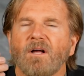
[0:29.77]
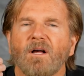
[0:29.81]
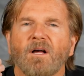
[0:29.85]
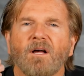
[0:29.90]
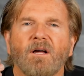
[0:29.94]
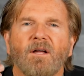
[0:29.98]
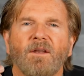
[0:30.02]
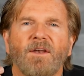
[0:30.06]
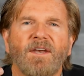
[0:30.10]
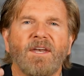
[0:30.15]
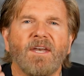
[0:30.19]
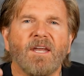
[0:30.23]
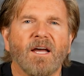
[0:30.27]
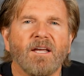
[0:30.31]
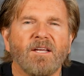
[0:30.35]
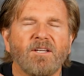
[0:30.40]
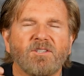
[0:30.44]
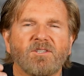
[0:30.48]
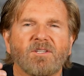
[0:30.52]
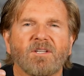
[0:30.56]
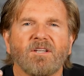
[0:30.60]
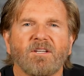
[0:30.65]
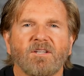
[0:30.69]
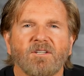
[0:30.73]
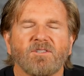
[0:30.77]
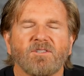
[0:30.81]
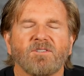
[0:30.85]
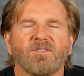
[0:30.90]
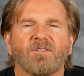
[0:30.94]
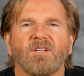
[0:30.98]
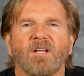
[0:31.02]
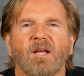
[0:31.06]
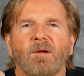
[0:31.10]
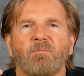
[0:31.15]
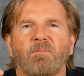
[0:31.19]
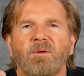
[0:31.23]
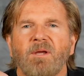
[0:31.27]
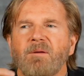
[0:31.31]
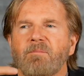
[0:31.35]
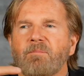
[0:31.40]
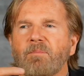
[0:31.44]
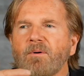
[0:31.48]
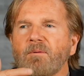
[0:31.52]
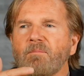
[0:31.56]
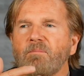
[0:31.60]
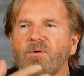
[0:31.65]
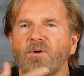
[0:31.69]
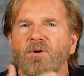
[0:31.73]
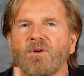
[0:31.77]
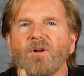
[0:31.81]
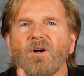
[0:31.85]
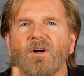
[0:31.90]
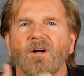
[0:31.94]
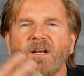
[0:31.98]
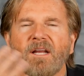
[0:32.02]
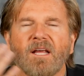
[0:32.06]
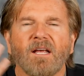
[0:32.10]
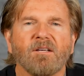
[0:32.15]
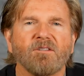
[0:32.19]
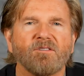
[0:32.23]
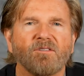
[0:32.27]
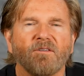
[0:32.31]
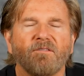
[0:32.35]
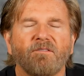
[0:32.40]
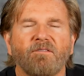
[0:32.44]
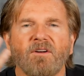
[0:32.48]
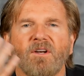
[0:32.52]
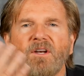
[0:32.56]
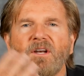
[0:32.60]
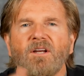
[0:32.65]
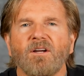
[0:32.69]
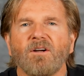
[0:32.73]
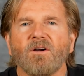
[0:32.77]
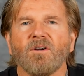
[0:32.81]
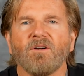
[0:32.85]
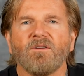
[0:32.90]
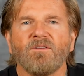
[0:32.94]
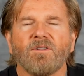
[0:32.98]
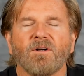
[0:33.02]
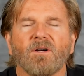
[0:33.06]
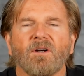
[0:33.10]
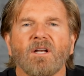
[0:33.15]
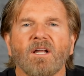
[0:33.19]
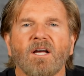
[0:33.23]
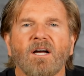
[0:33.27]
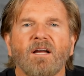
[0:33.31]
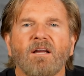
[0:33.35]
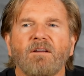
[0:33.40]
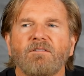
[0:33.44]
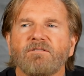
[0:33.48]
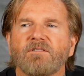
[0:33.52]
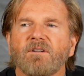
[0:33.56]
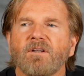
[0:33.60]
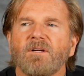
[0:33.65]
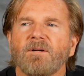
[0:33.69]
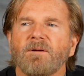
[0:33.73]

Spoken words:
niceness that people put on as a veneer in their life,